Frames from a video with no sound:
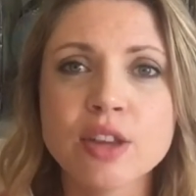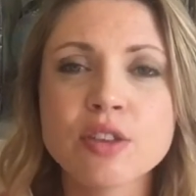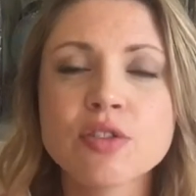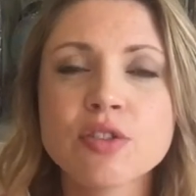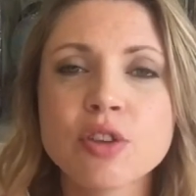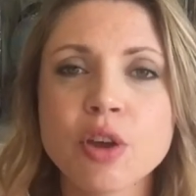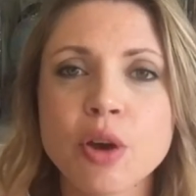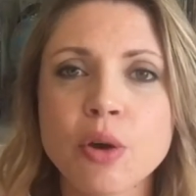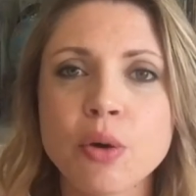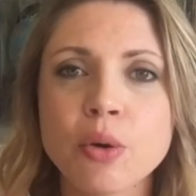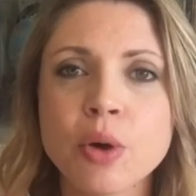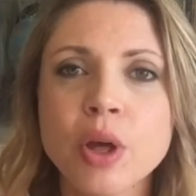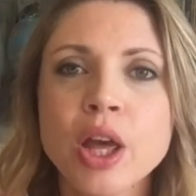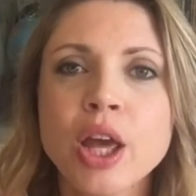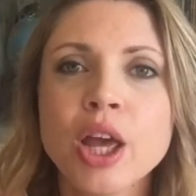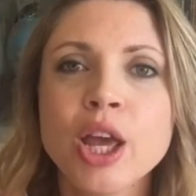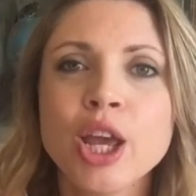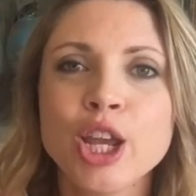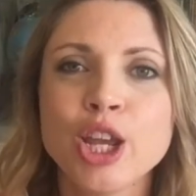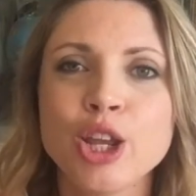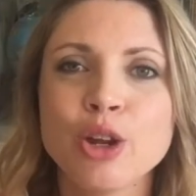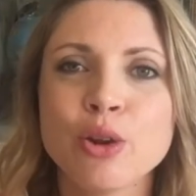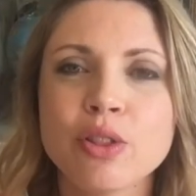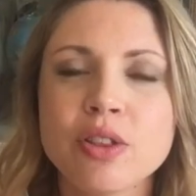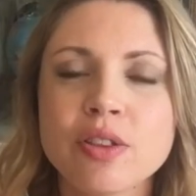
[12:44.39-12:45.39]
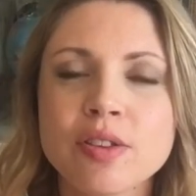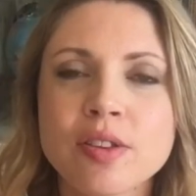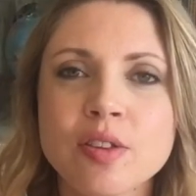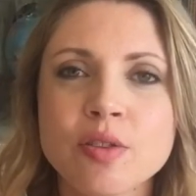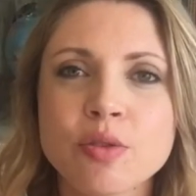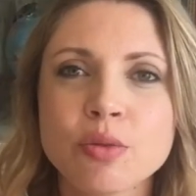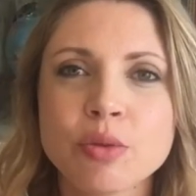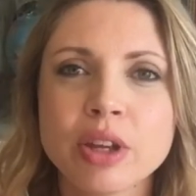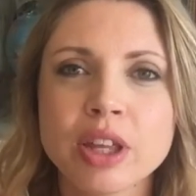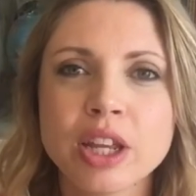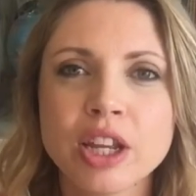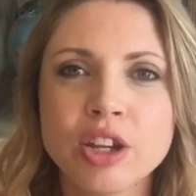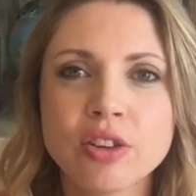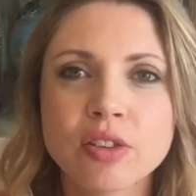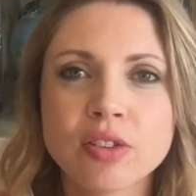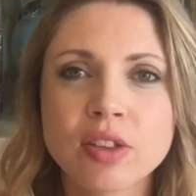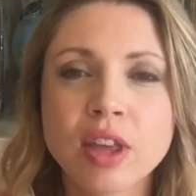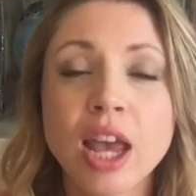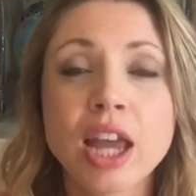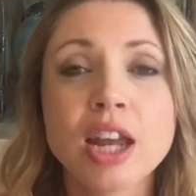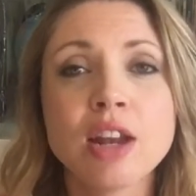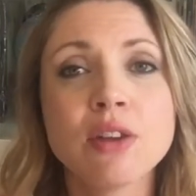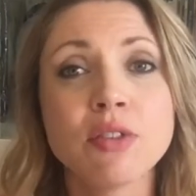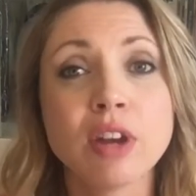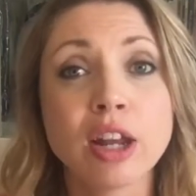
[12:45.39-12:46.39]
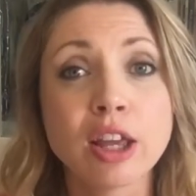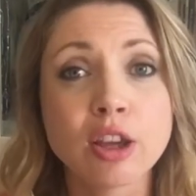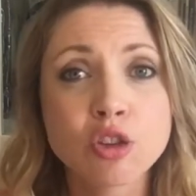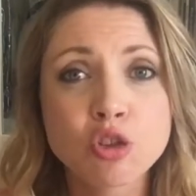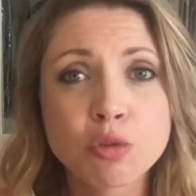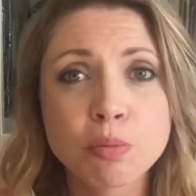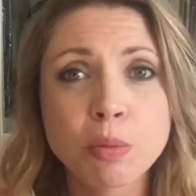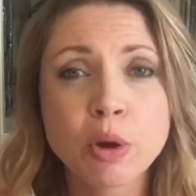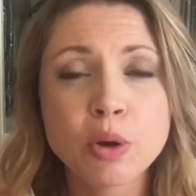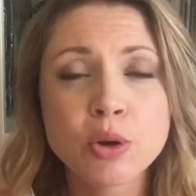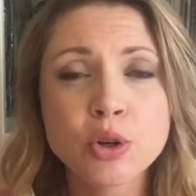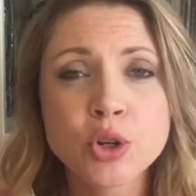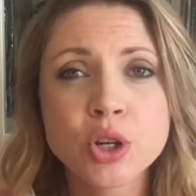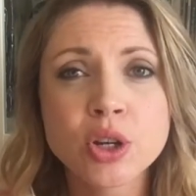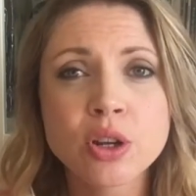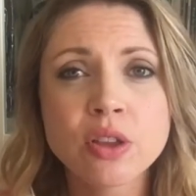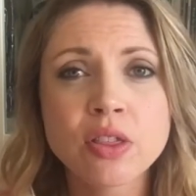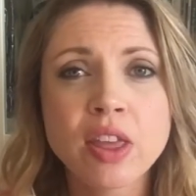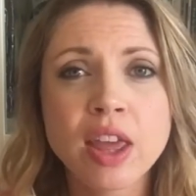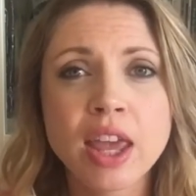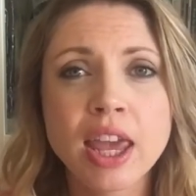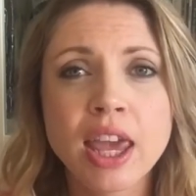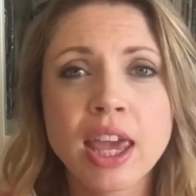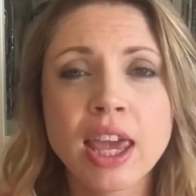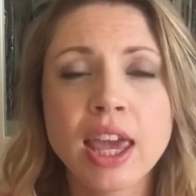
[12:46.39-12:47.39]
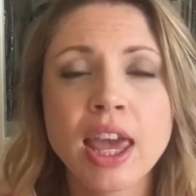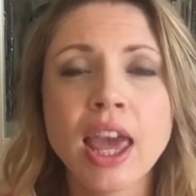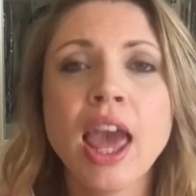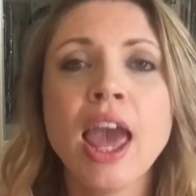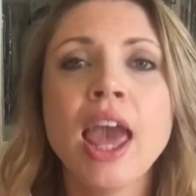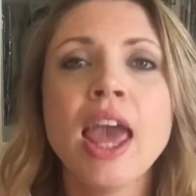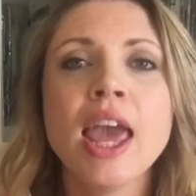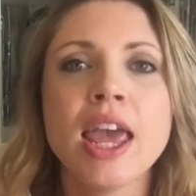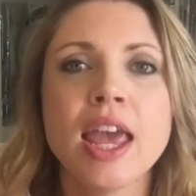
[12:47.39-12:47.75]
So, you know, this is really just kind of an exposure thing.